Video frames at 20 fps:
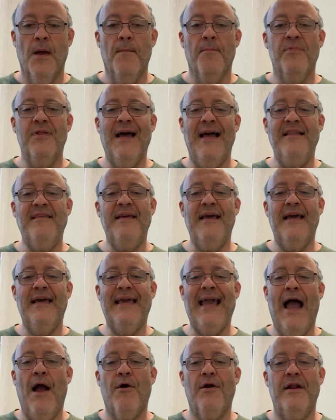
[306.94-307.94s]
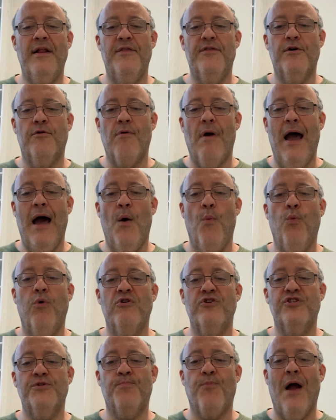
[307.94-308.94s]
Planting a carrot in the ground
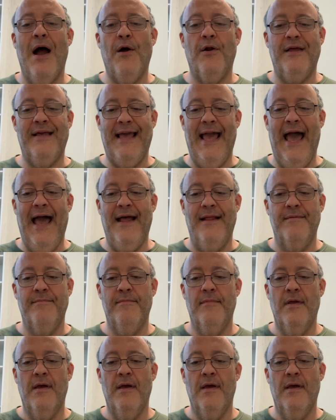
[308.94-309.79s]
will sprout again,